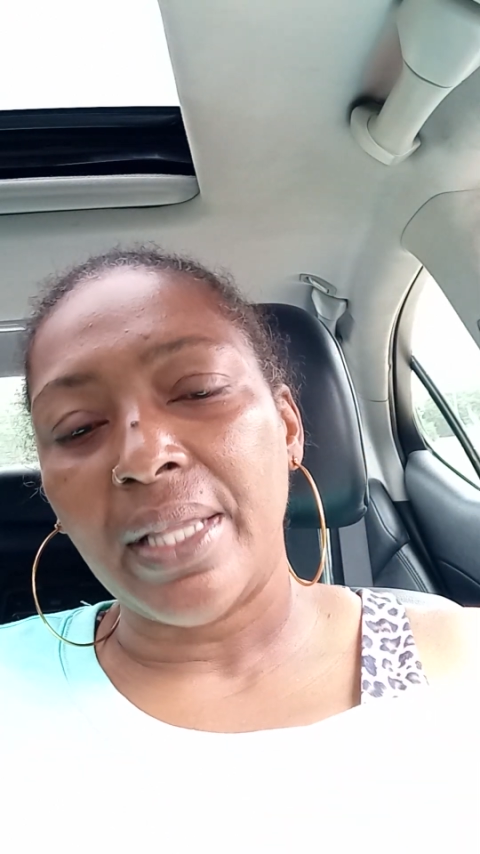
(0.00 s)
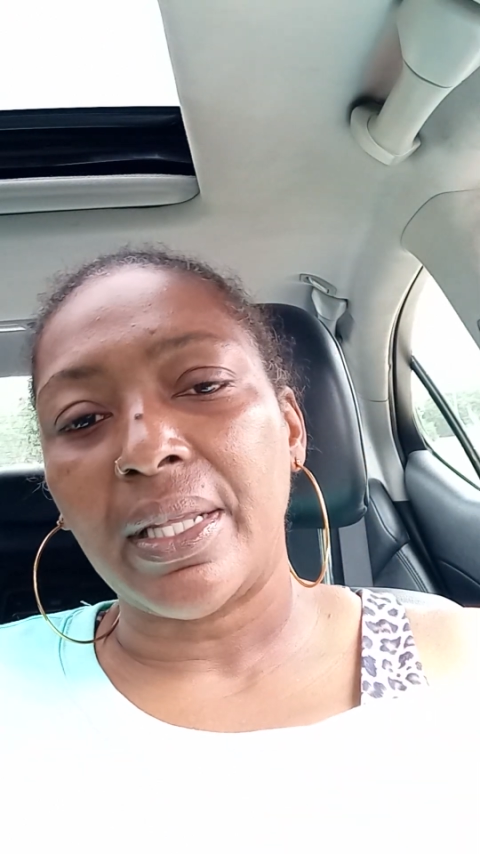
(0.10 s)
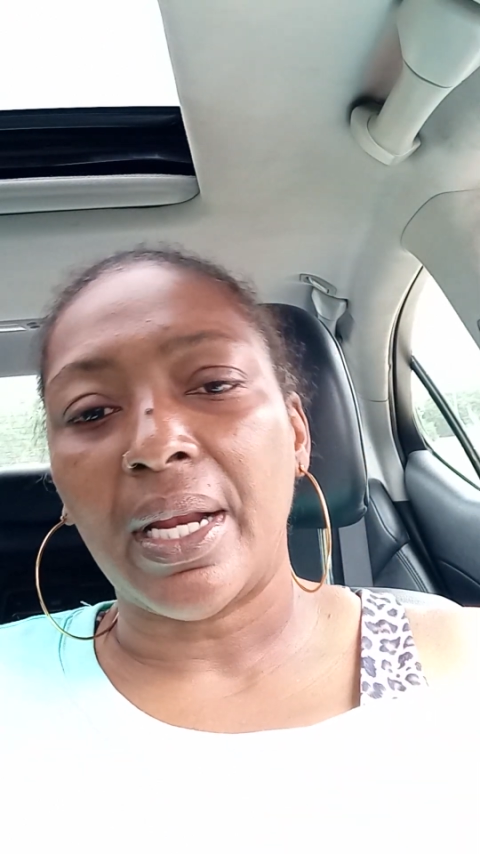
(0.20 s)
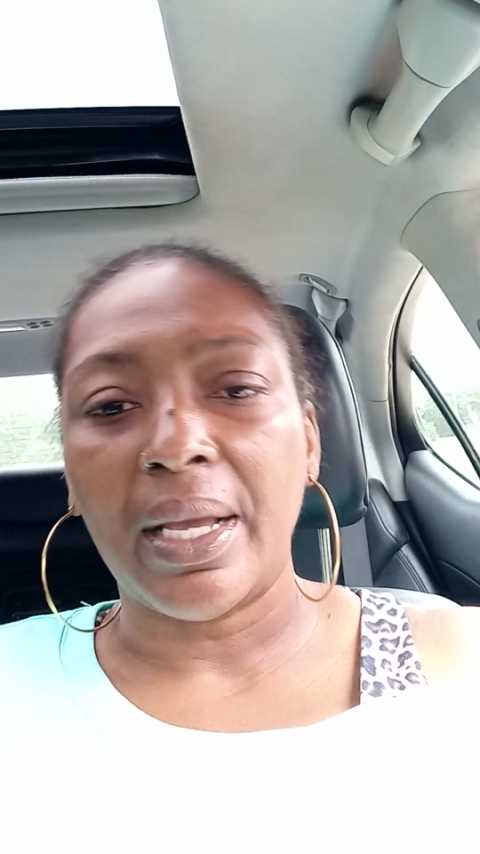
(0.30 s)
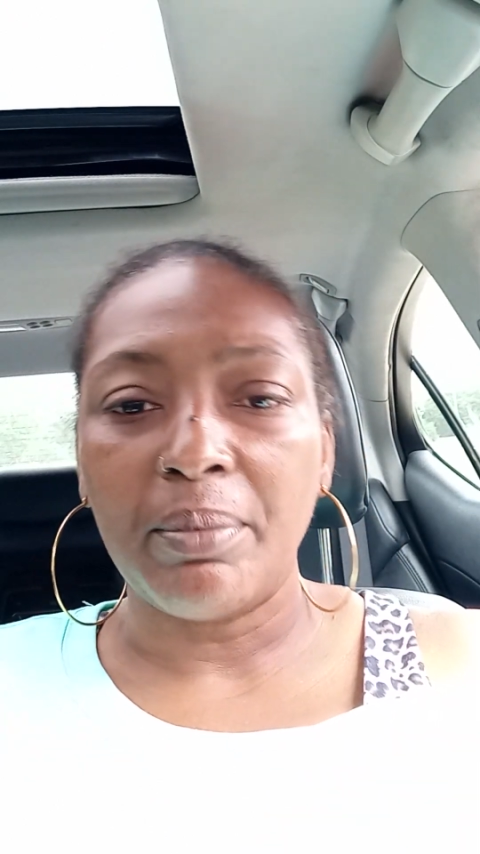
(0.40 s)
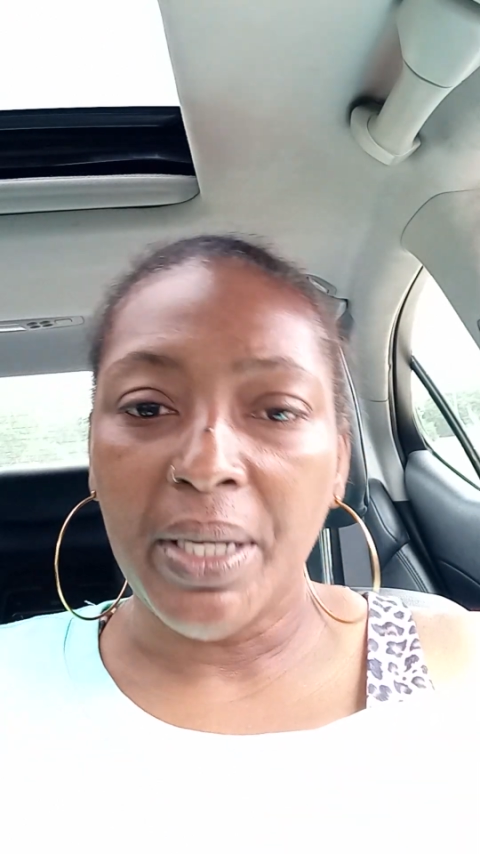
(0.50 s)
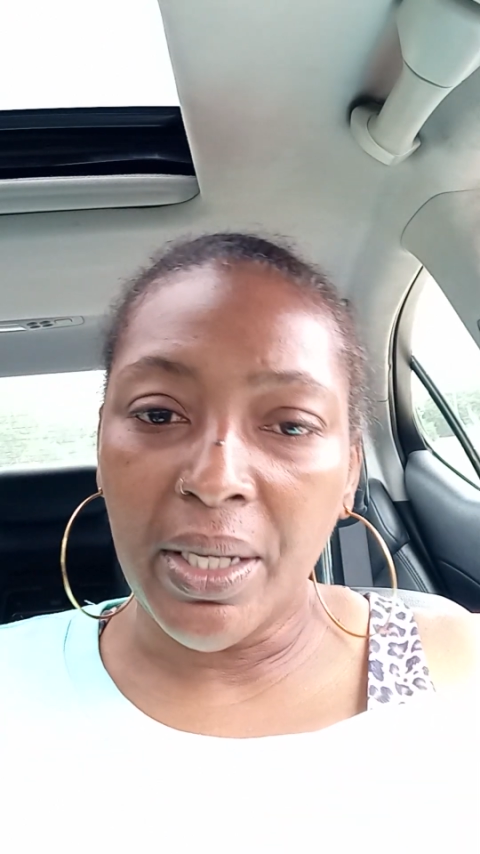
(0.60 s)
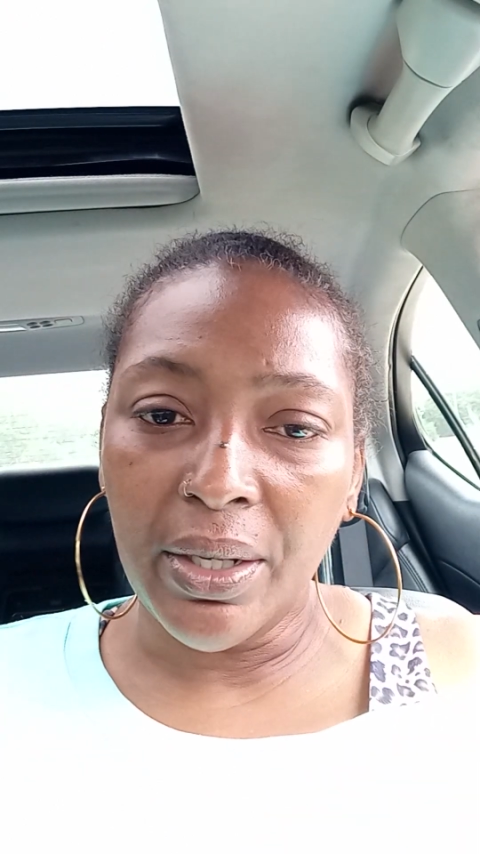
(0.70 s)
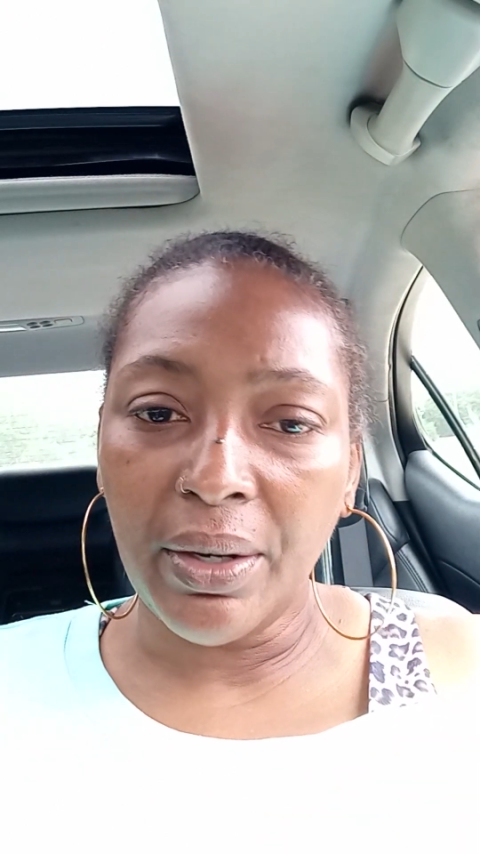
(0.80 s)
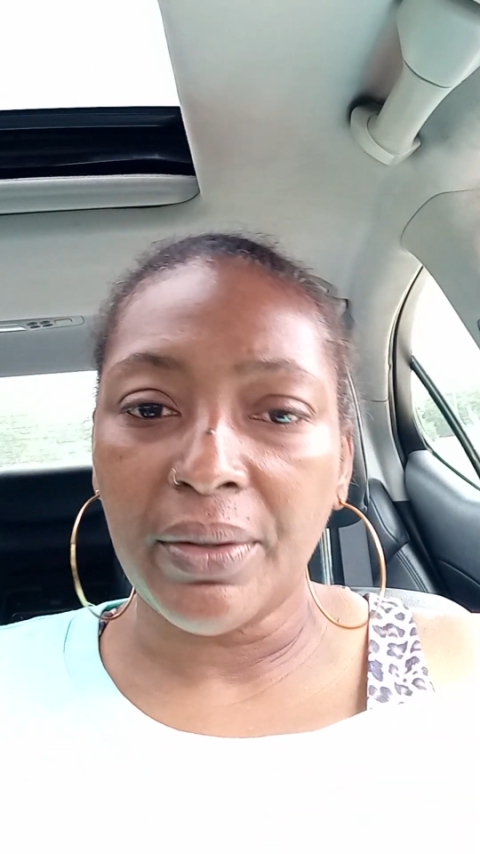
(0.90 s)
that I am
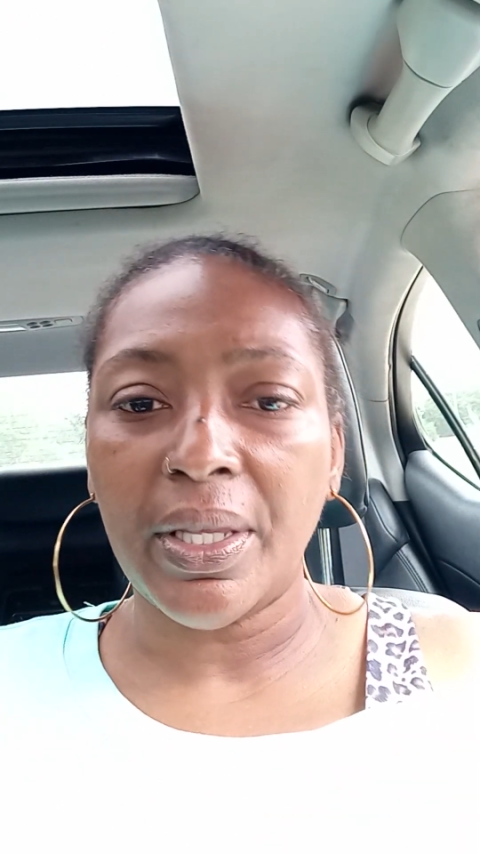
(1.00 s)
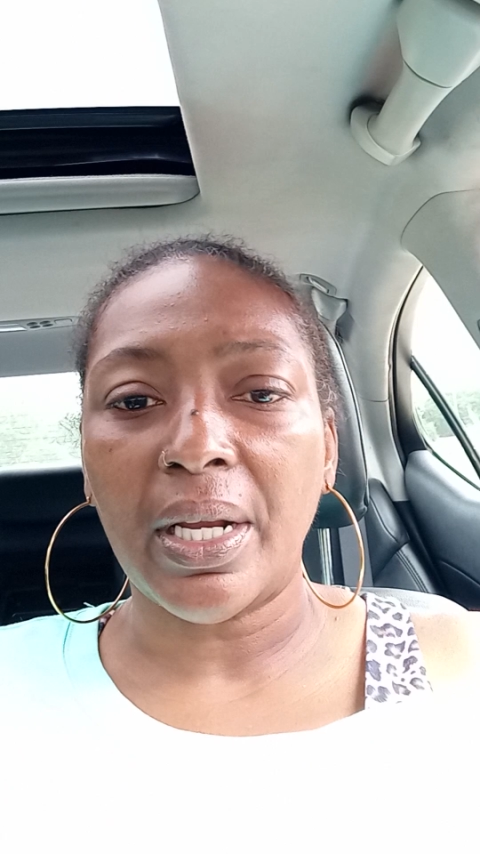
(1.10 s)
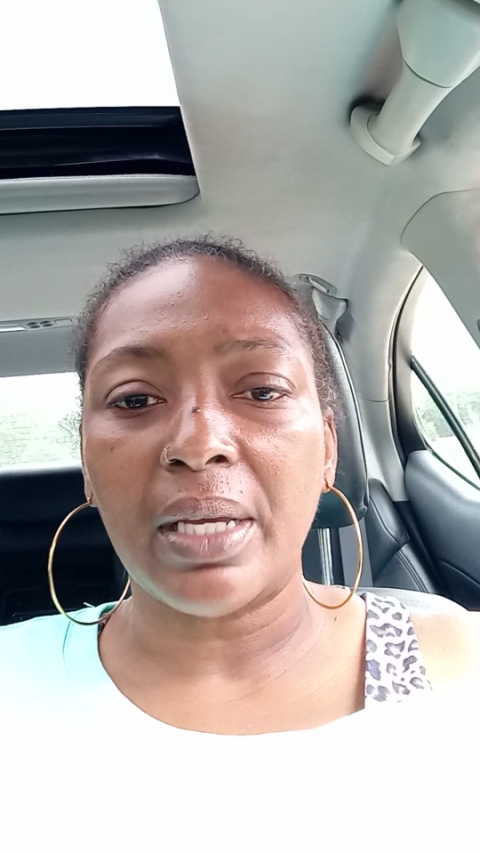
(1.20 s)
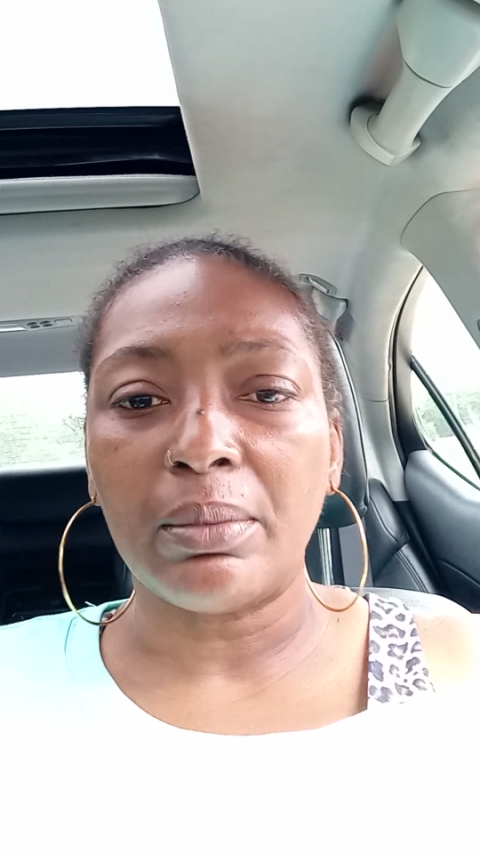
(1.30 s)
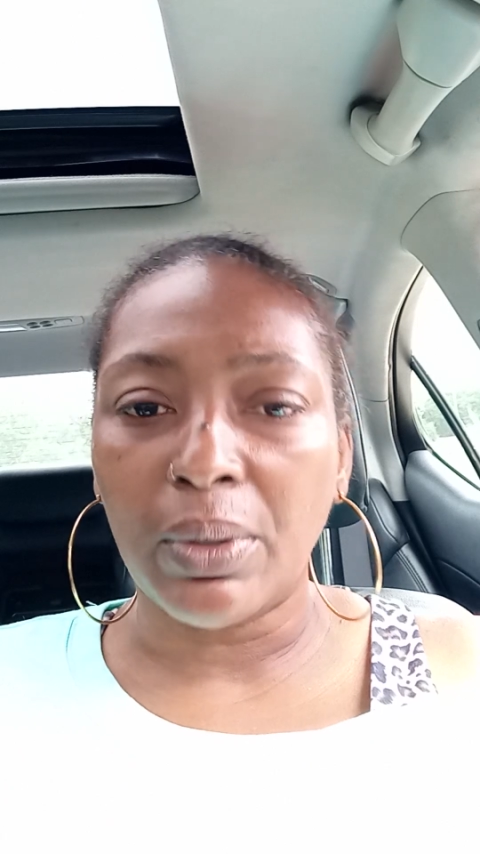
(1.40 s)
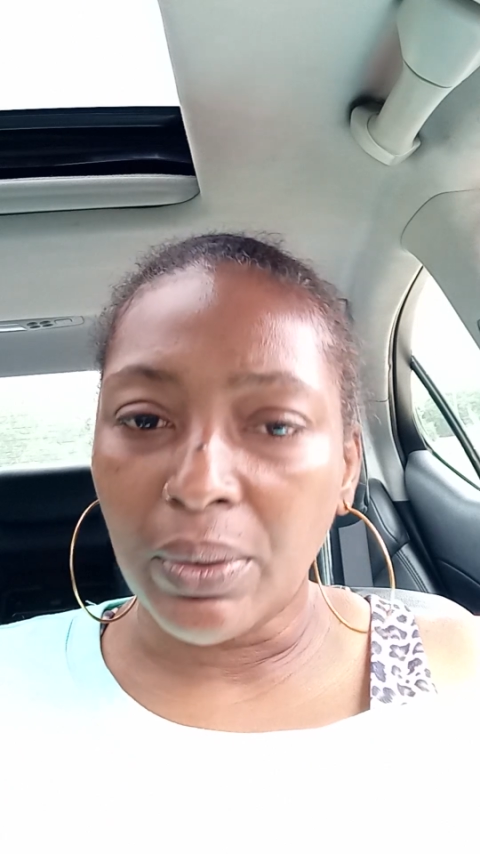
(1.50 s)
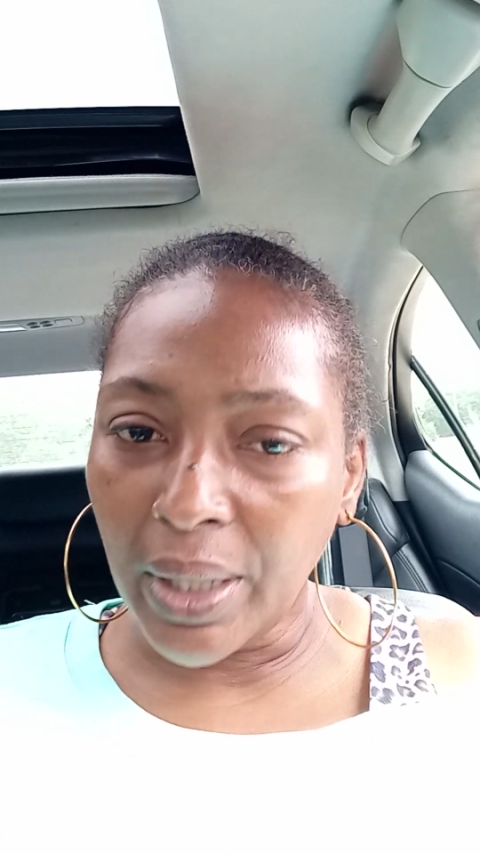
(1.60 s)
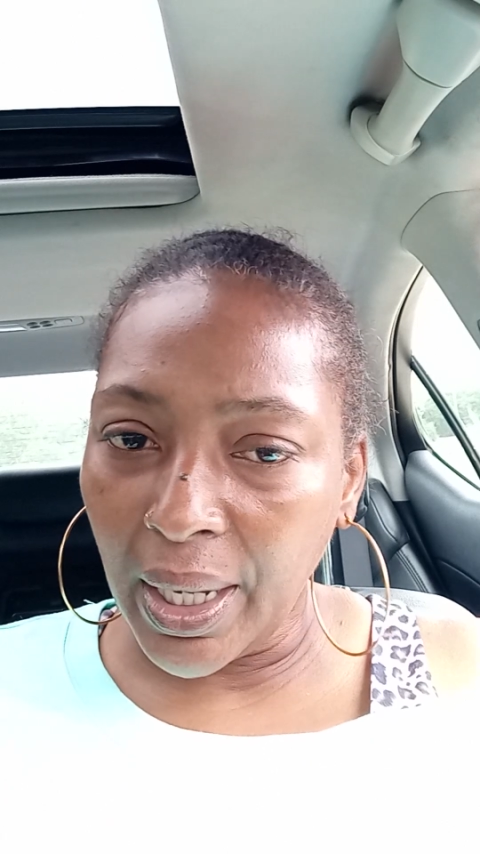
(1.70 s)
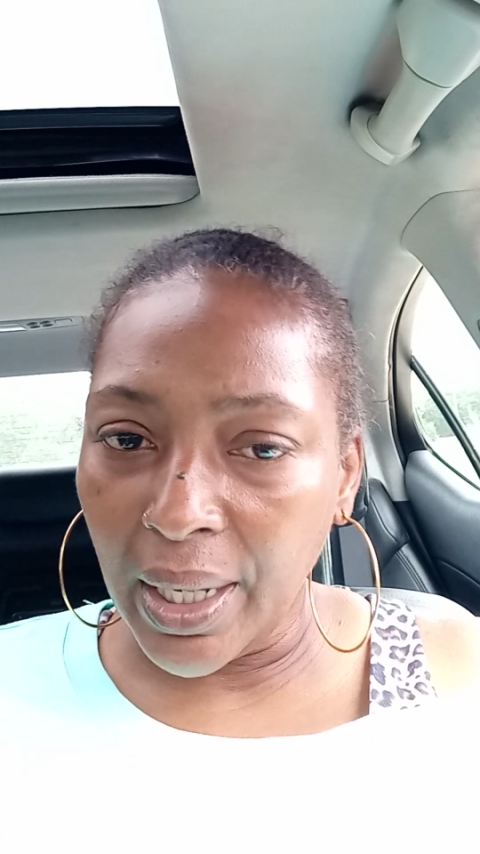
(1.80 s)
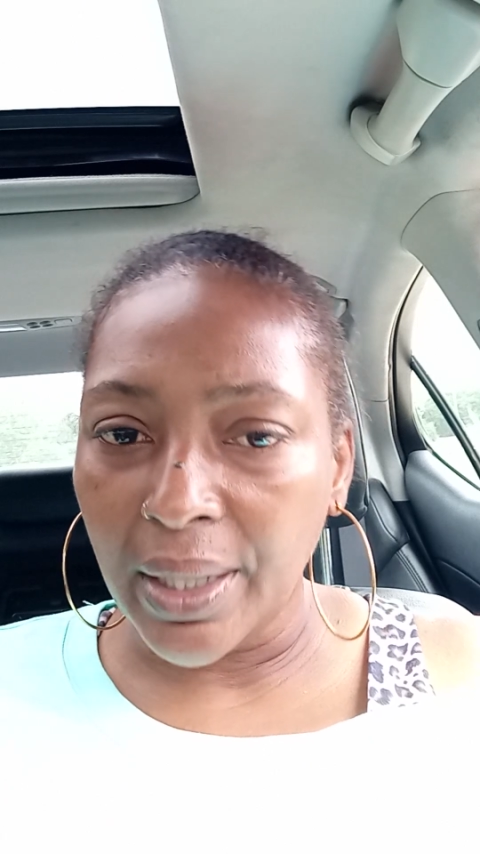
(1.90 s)
here, that I am
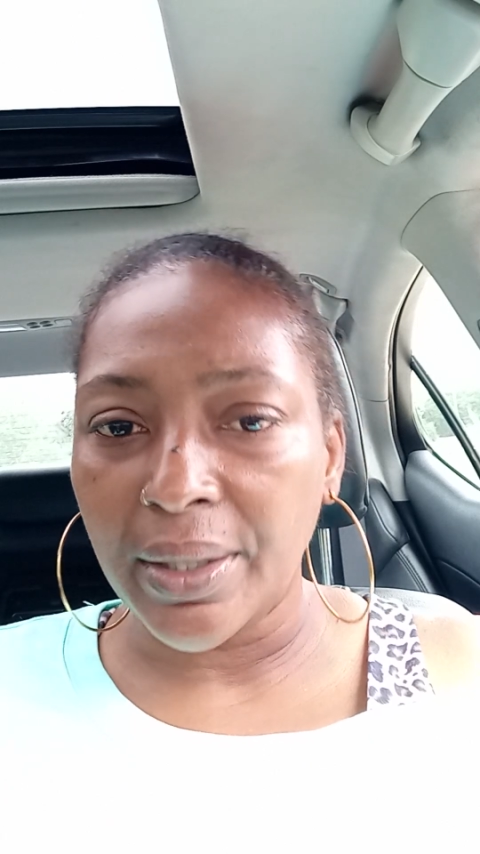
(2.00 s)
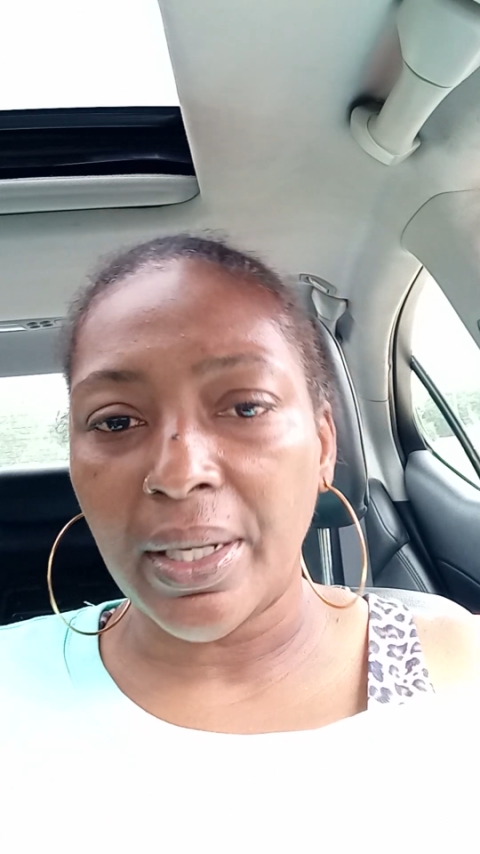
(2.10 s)
okay,